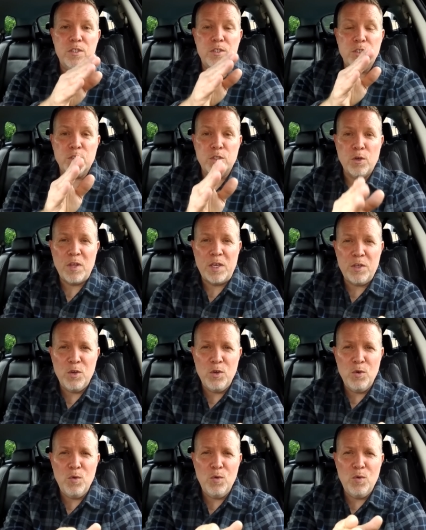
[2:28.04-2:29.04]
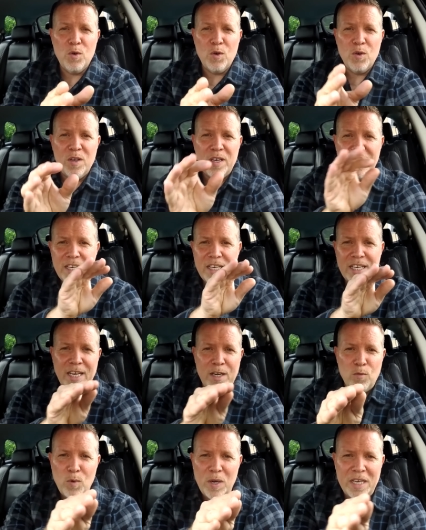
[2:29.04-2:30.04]
so that you
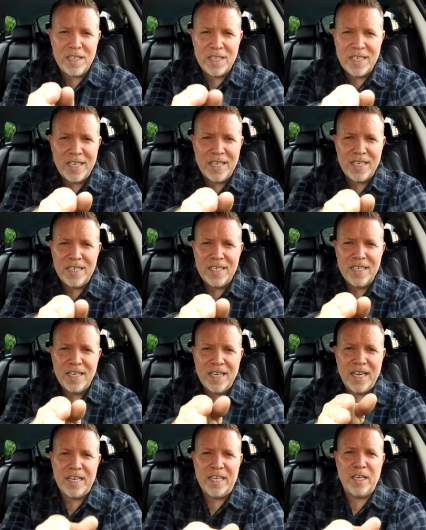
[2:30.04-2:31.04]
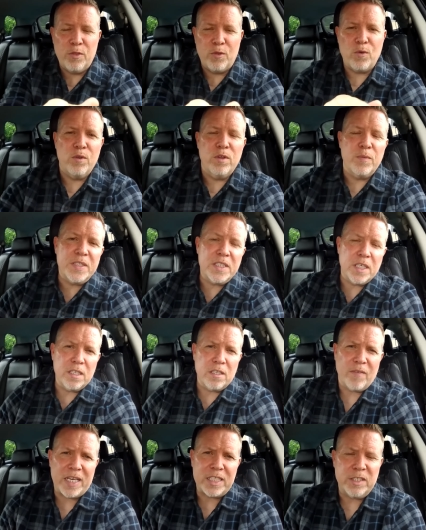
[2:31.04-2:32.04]
can wiggle in and get through the
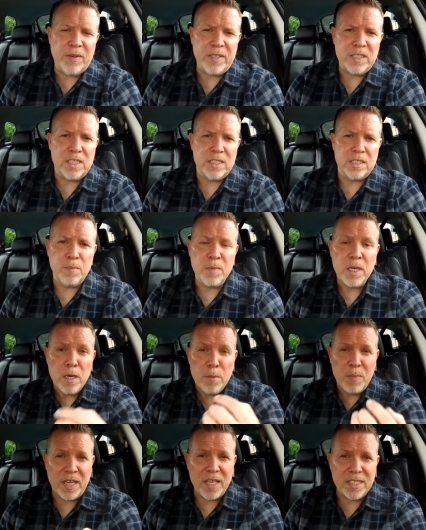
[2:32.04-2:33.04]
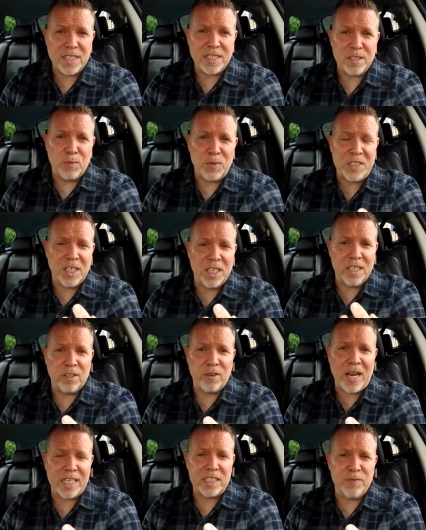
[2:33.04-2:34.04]
reticular activating system. Because the
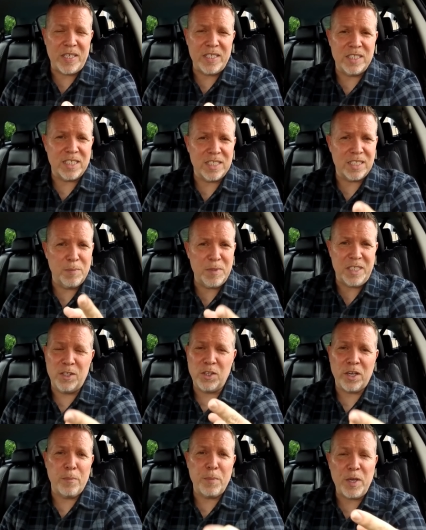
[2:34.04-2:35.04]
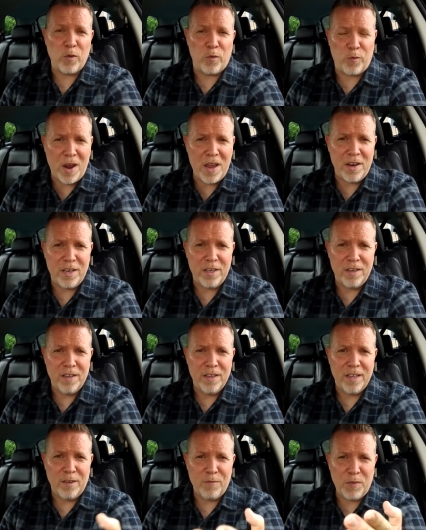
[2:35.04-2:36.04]
reticular activating system is either going to be your friend
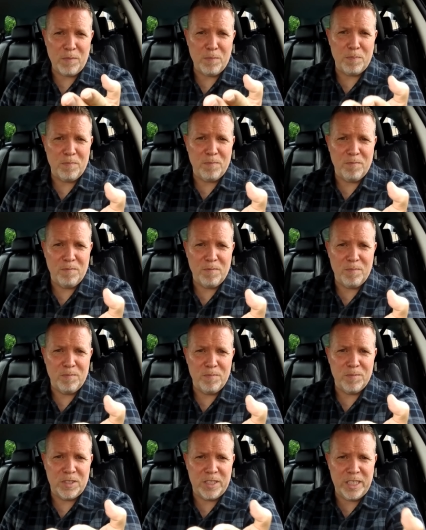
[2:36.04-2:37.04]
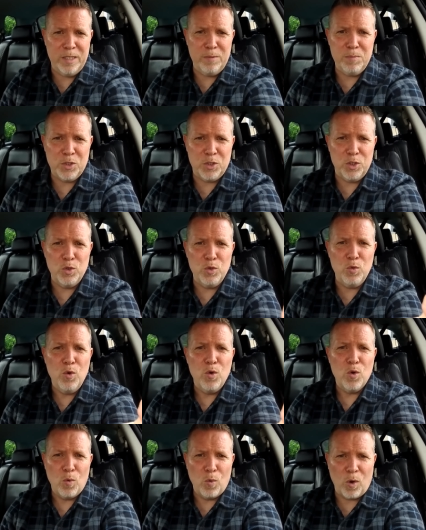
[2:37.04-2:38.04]
if it deems you
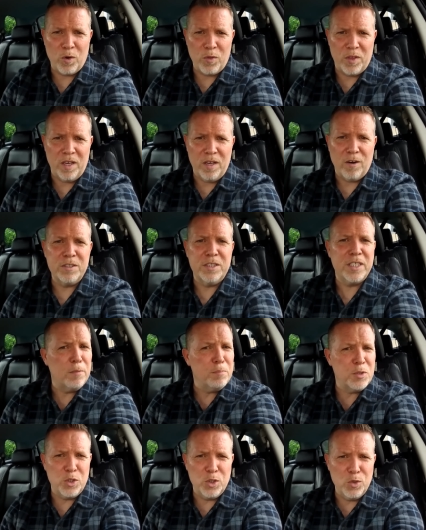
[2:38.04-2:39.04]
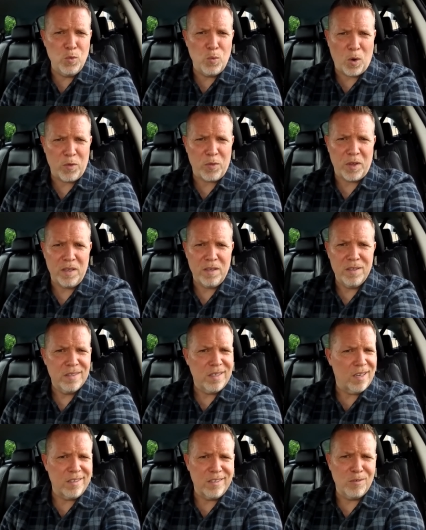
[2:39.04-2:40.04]
worthy or dubs you worthy.
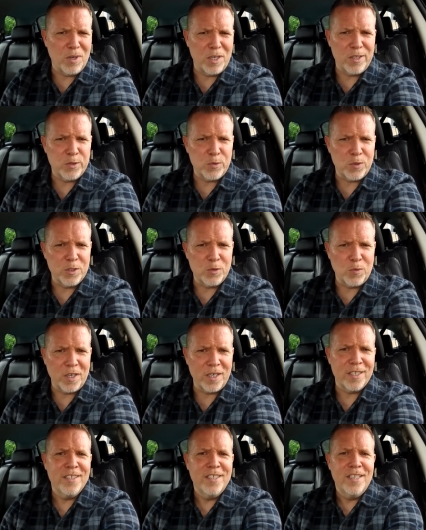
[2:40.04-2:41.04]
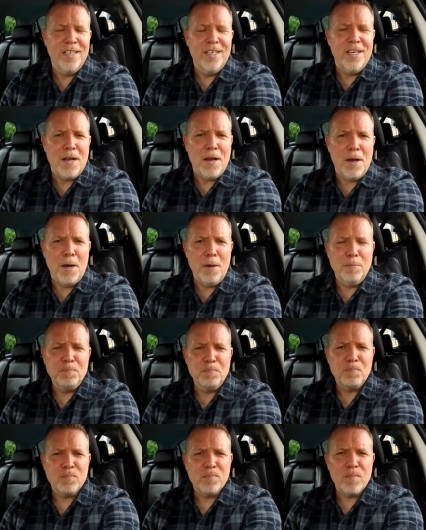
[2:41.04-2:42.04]
I don't know, one of those words work. Um,